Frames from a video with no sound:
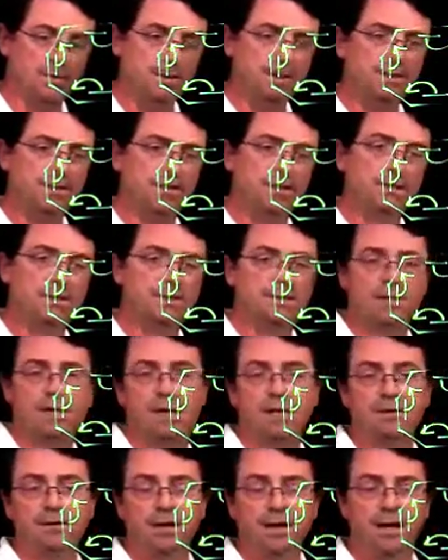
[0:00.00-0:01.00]
It's
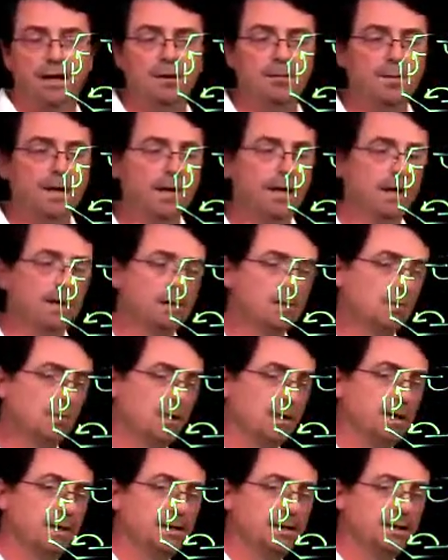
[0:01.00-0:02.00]
neither aromatic nor
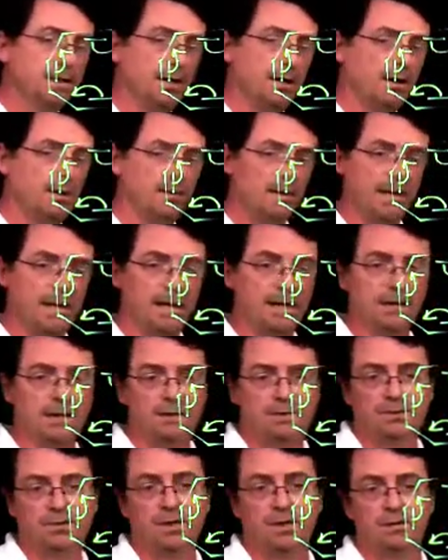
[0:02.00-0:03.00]
anti-aromatic.
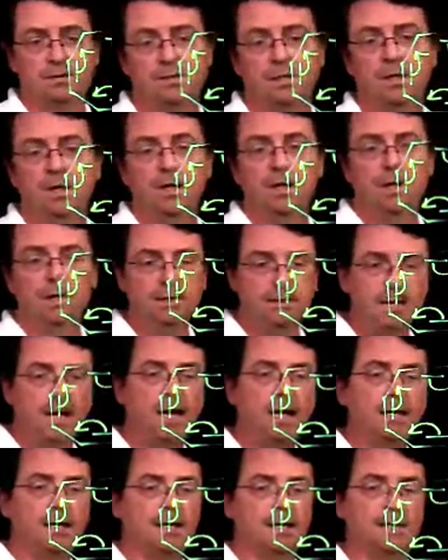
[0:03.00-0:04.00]
It's just a
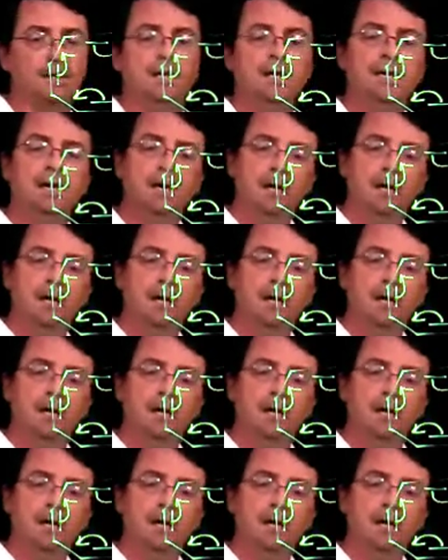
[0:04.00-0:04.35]
diene.